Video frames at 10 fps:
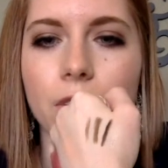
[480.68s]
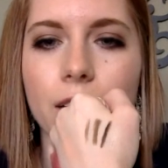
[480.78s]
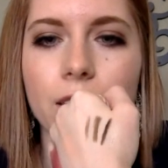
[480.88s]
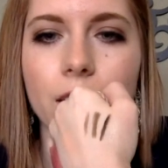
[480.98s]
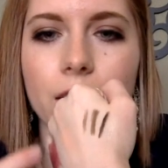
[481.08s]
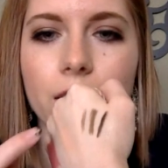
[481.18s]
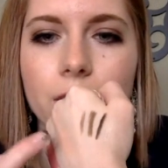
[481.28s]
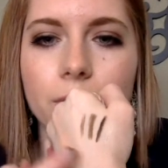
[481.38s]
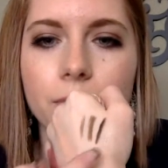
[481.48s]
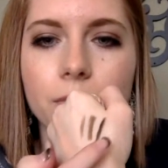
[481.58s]
right
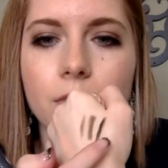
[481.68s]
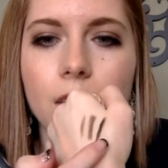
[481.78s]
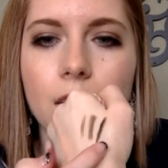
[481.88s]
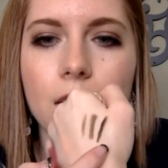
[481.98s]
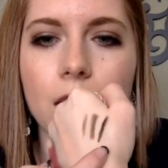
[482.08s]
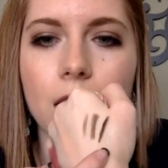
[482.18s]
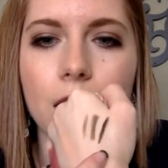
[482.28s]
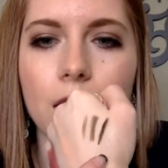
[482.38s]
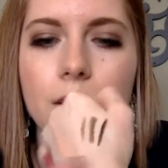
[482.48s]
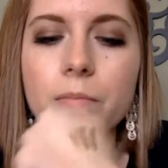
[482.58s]
there.
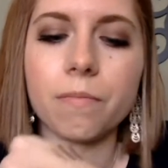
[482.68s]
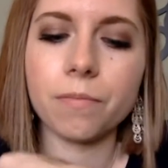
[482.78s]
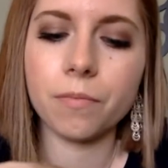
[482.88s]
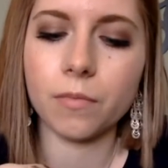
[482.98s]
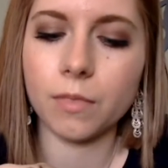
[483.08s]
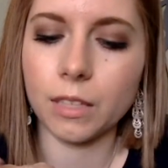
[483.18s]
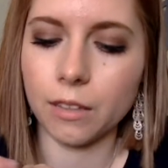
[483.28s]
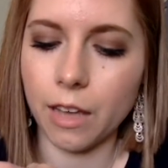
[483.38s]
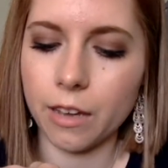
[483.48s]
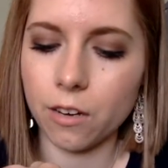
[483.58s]
The
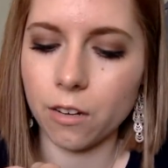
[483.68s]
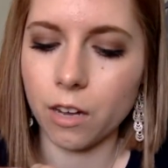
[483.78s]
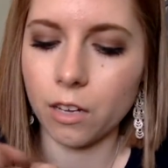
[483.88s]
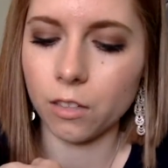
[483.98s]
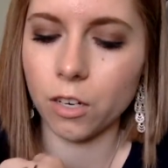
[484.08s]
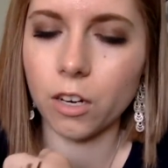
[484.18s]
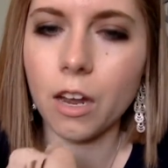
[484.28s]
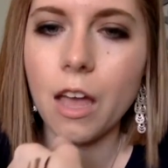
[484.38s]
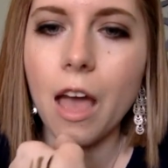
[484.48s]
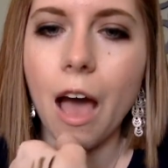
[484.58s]
lighter color.
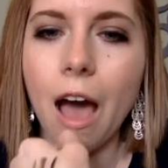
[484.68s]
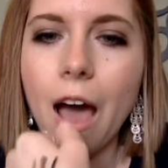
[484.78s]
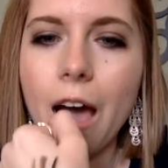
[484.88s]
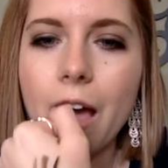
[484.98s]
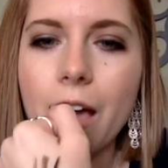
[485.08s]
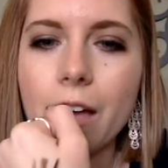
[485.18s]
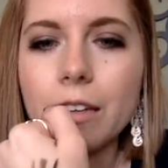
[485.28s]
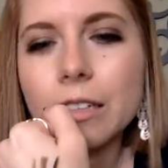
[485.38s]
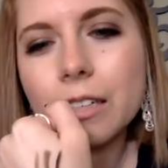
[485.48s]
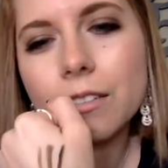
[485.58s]

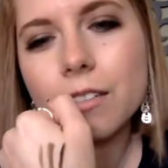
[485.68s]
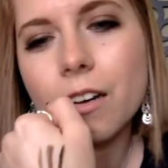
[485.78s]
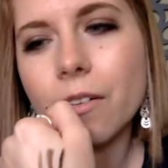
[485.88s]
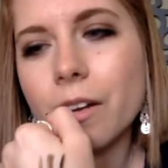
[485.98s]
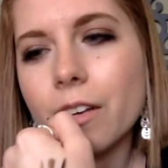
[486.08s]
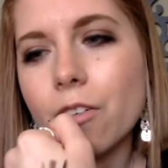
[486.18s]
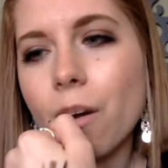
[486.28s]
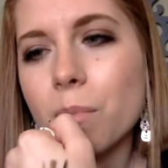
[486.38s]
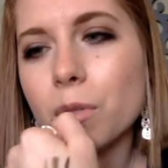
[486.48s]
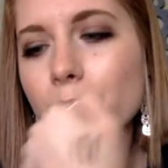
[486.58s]
I don't know, it
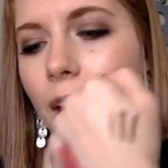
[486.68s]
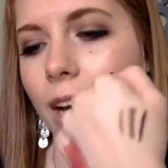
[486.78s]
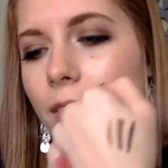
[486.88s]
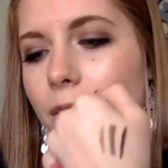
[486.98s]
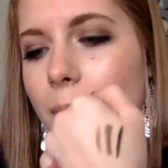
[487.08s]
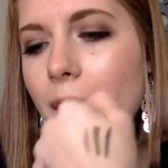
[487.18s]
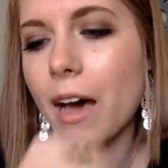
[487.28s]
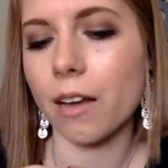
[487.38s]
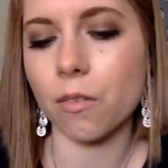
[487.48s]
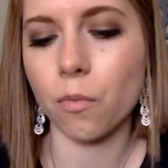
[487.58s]
crumbled right off the
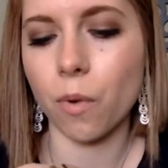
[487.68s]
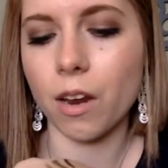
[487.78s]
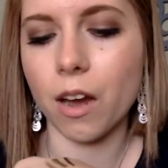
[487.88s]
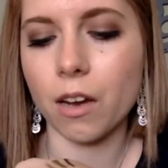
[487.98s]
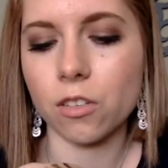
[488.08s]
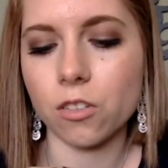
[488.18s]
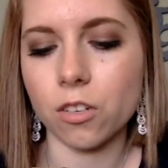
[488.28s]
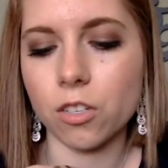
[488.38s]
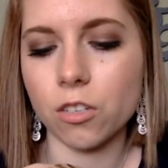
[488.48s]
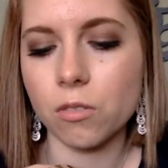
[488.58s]
bat when I
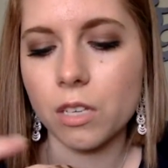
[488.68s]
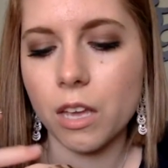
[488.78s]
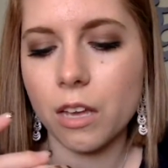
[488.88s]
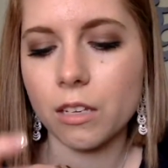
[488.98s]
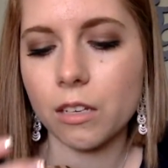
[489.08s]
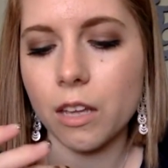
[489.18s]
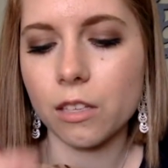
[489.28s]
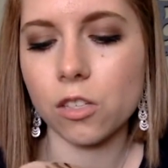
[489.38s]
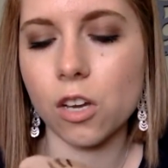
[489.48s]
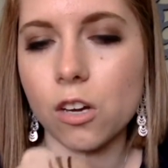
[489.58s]
started using it,
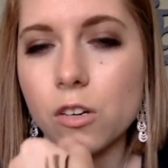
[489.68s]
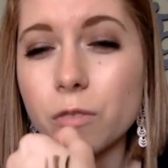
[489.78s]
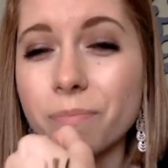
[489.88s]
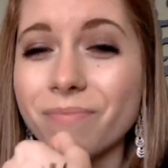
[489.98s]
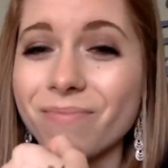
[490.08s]
so